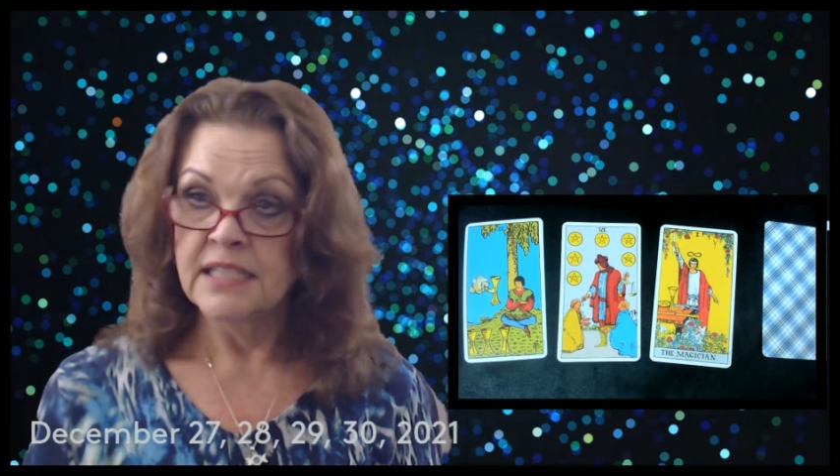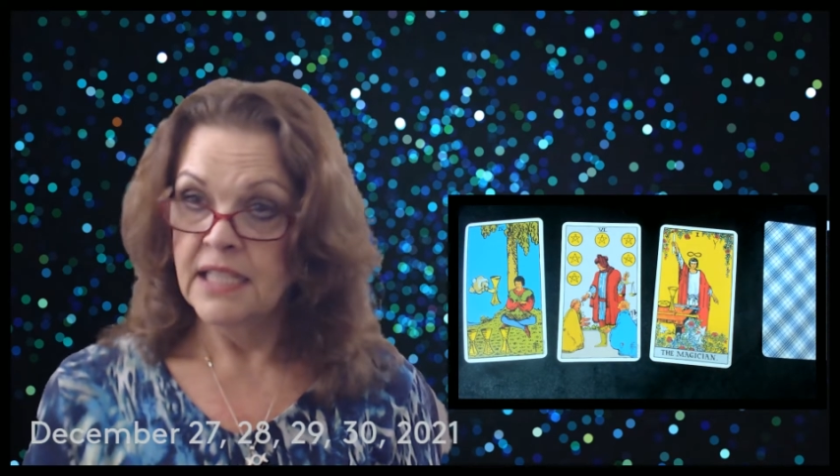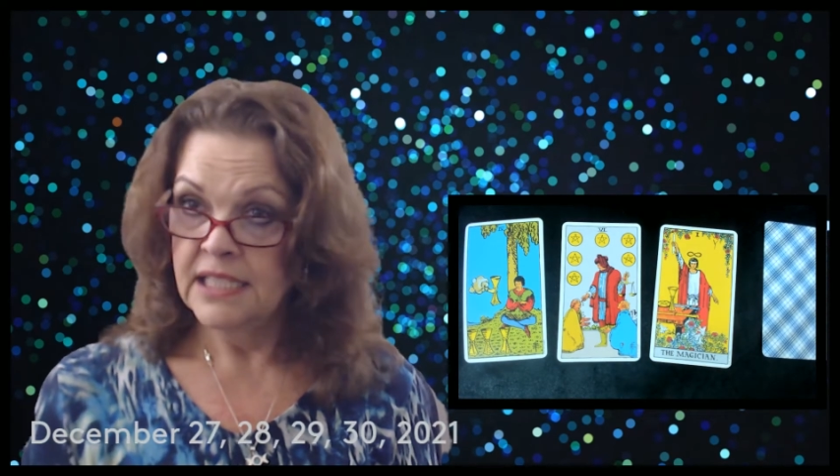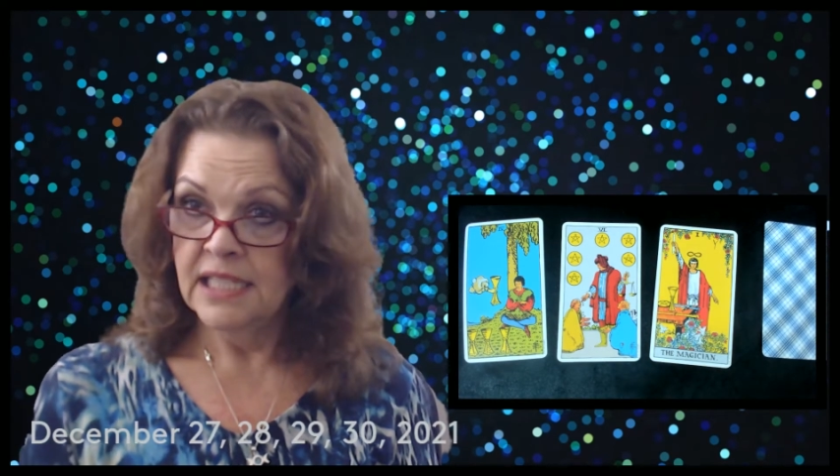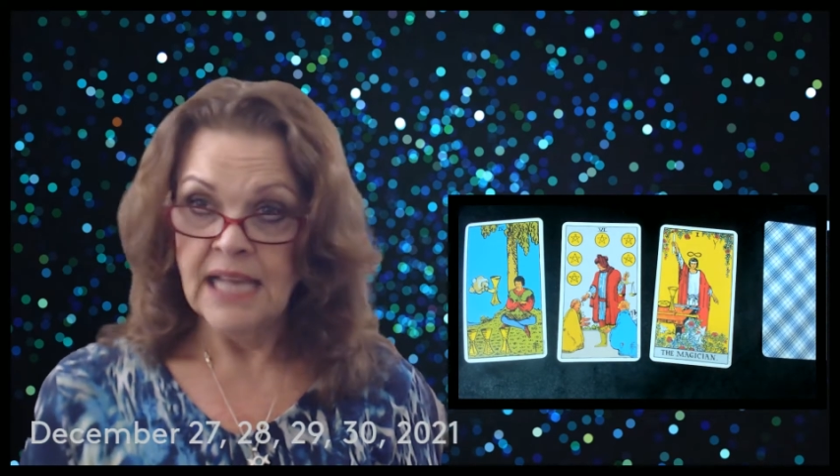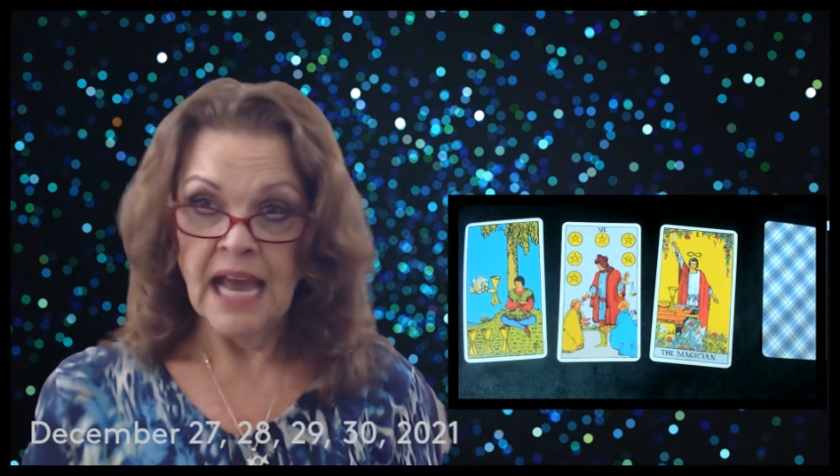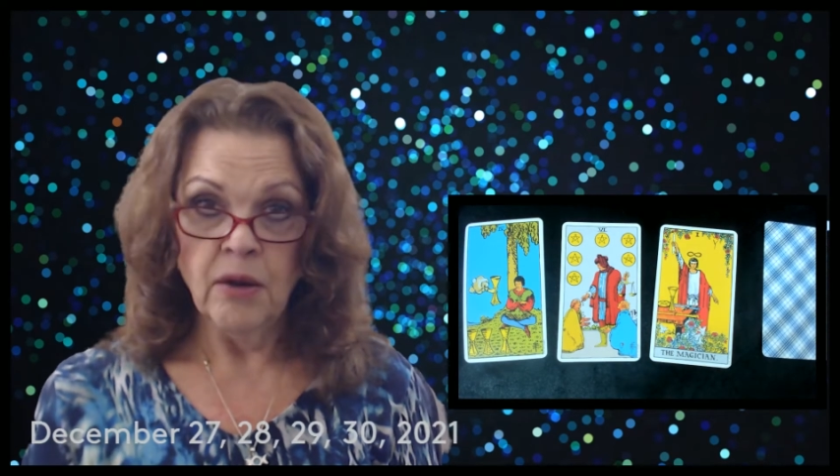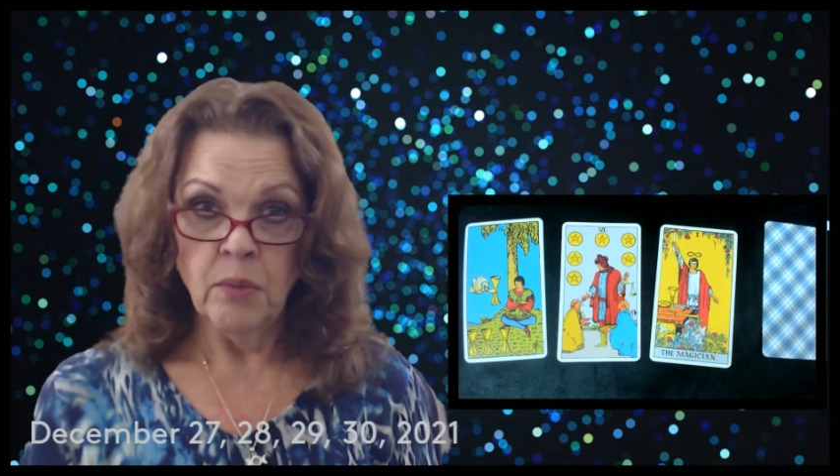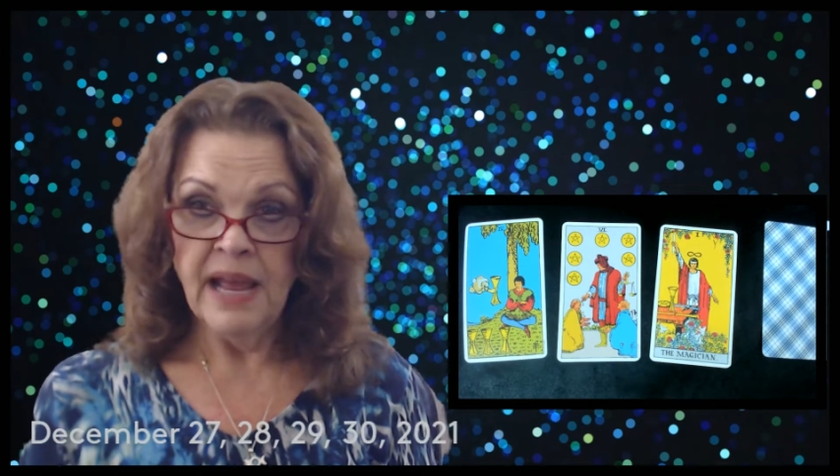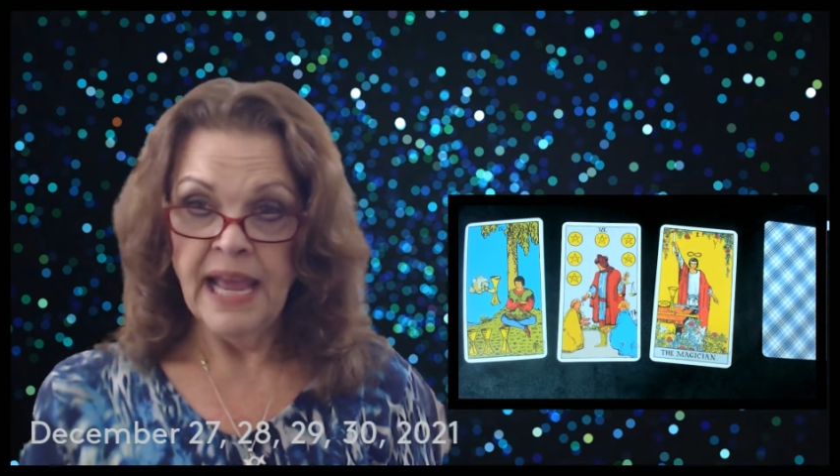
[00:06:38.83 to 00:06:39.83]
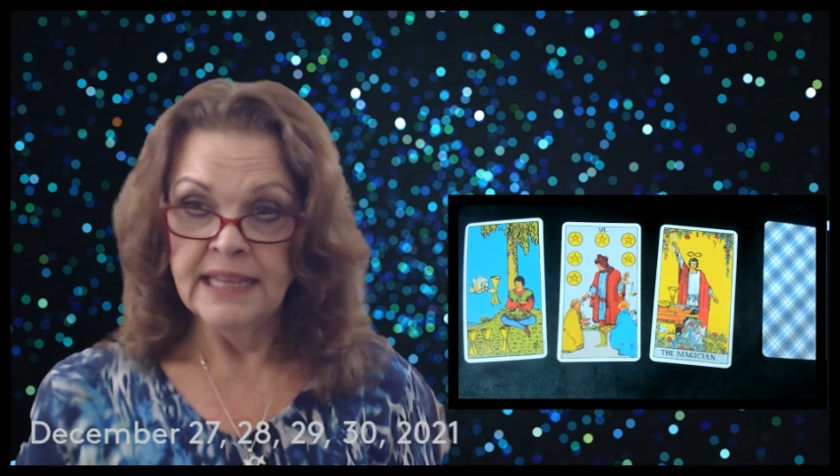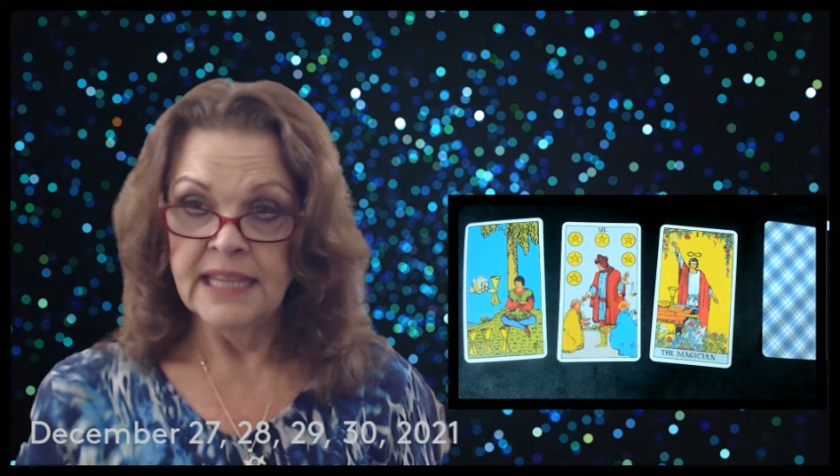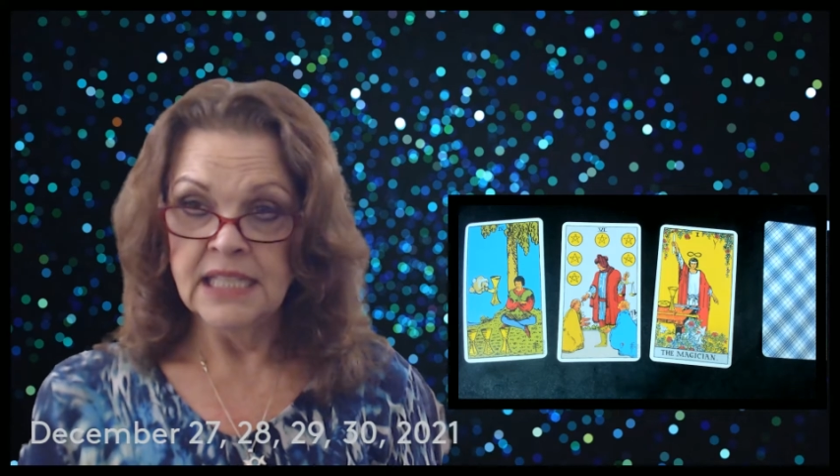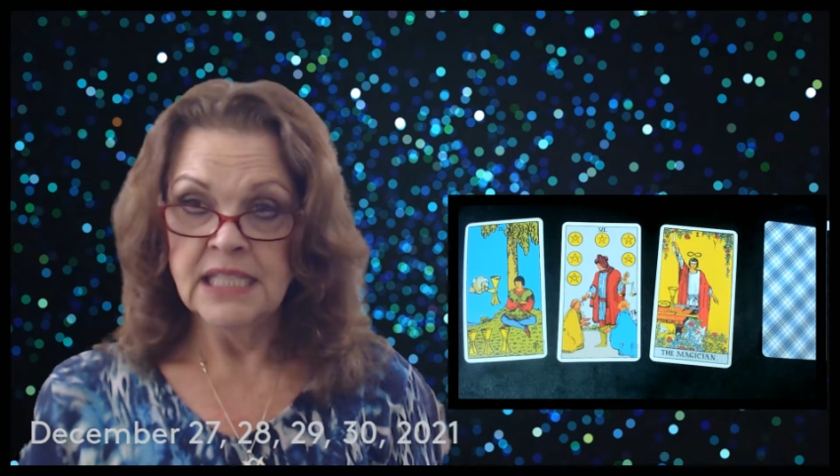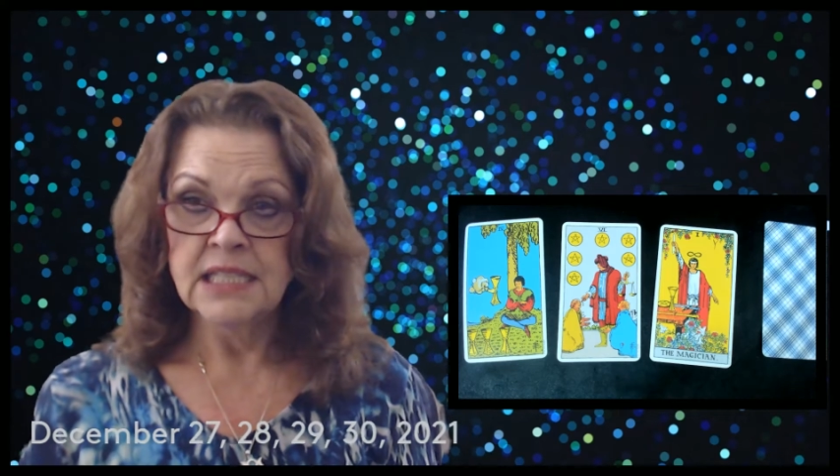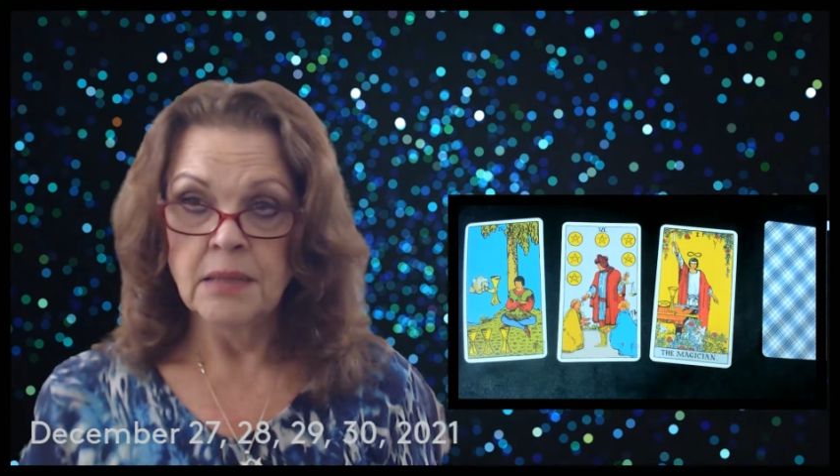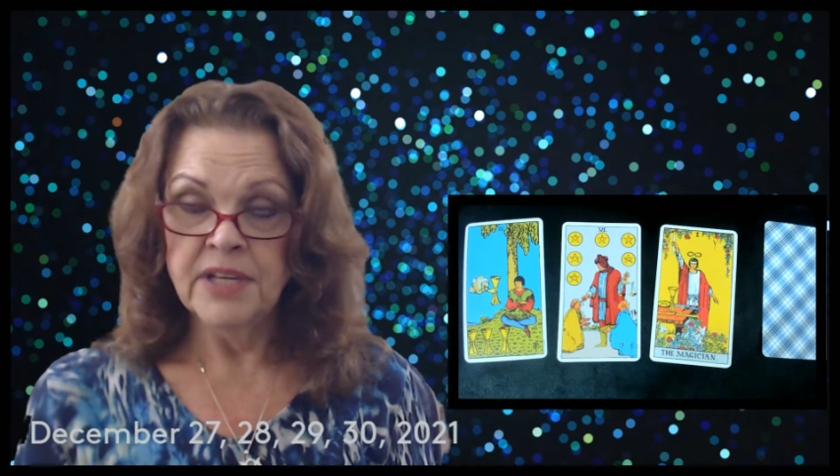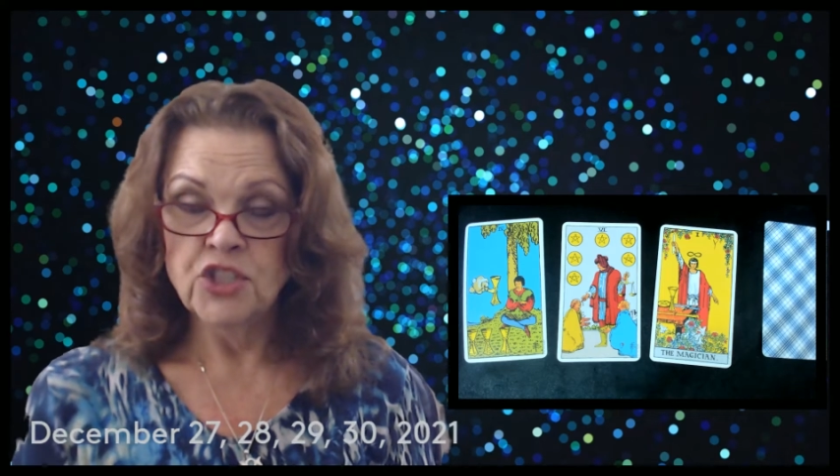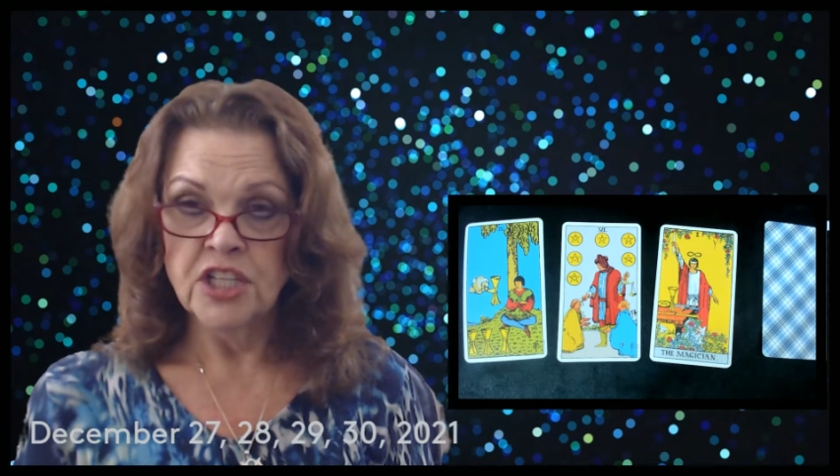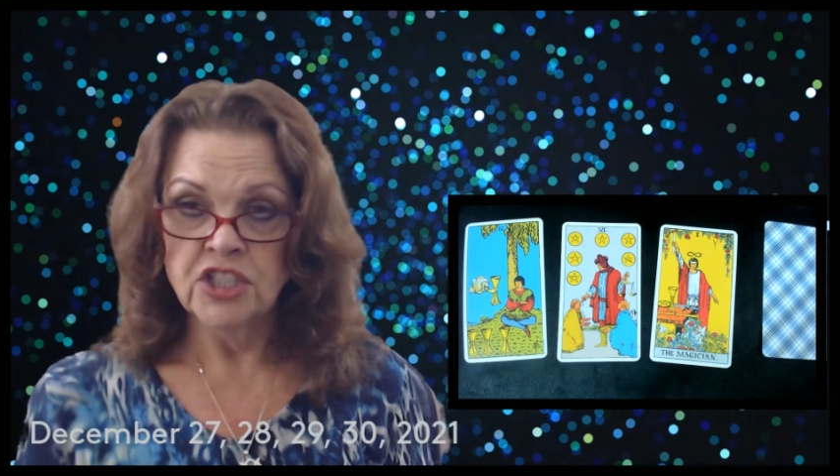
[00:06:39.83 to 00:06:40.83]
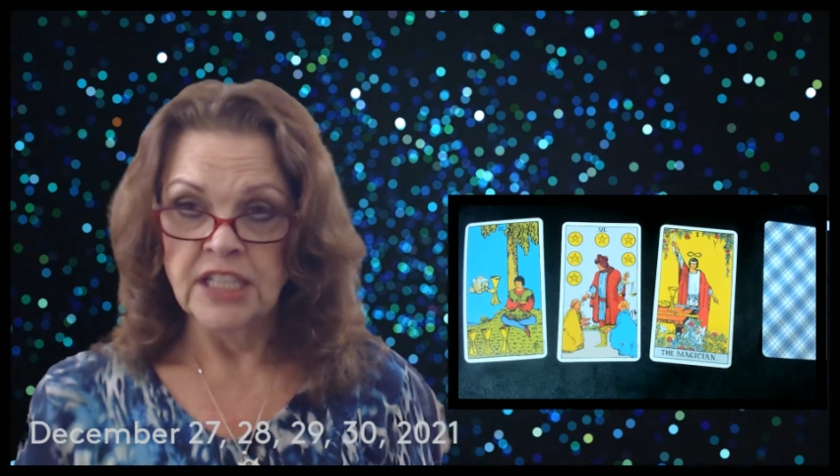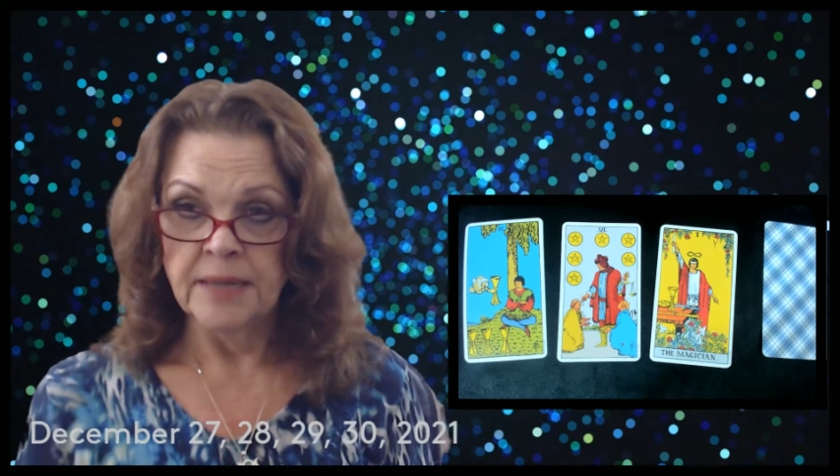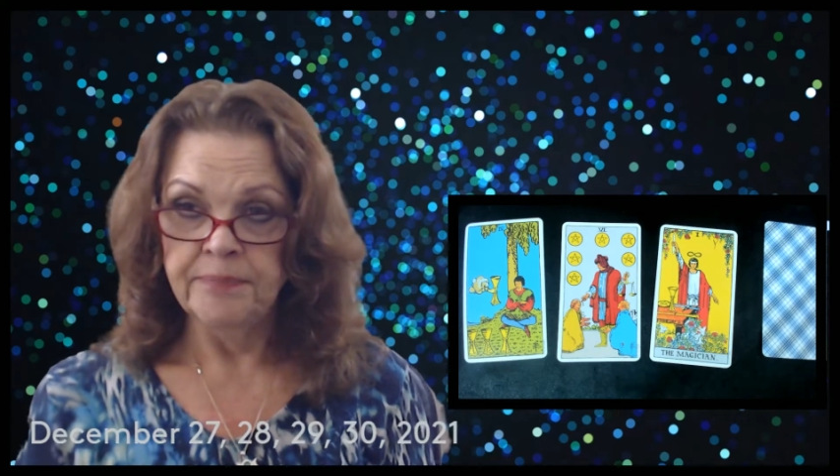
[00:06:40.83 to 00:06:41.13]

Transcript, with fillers: This is our way. This is the magician.